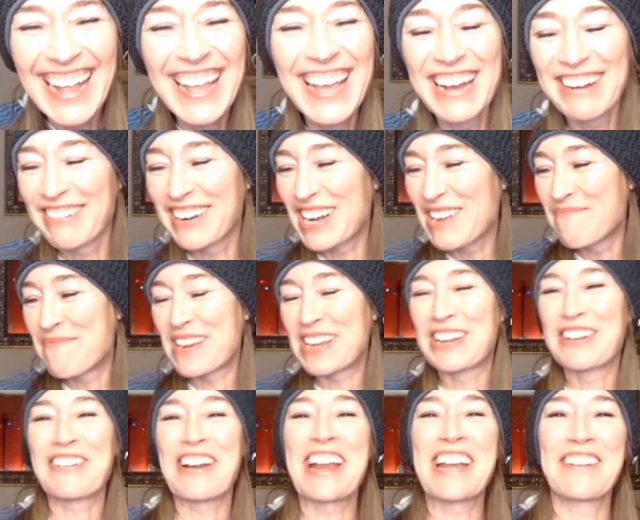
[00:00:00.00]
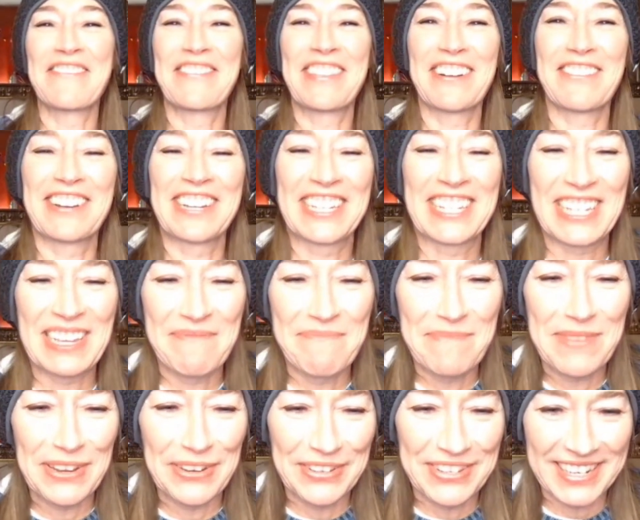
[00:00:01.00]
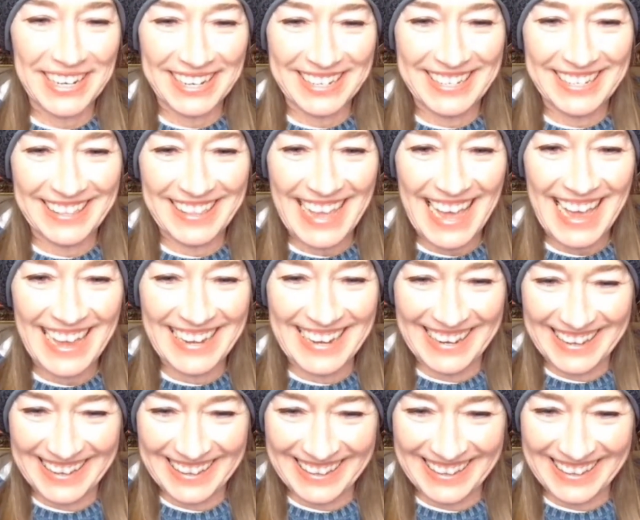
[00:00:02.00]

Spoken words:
It would have been great if there was some music to that.